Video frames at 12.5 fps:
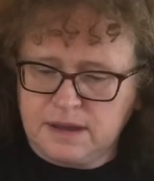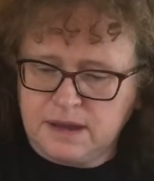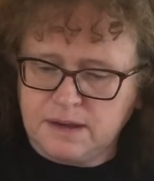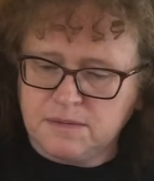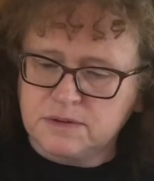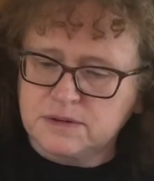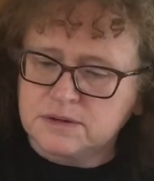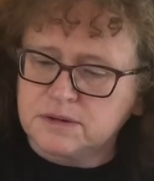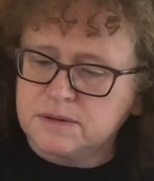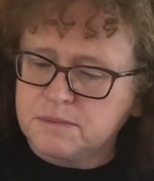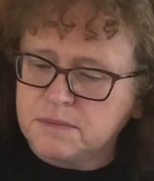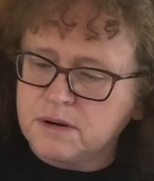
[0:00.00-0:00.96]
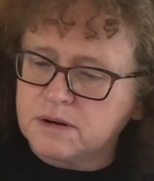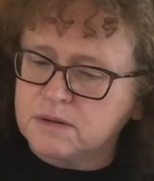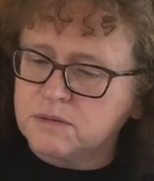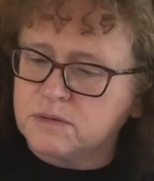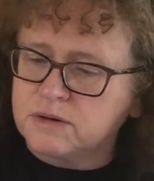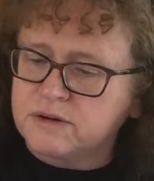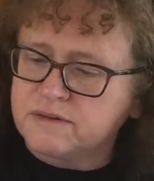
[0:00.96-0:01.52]
I'm just going to mark
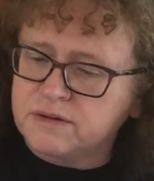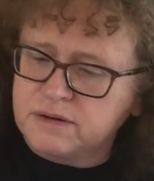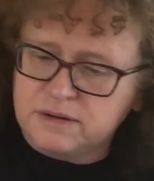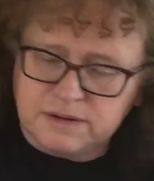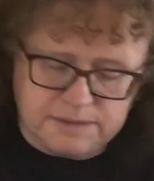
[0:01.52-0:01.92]
Waterford.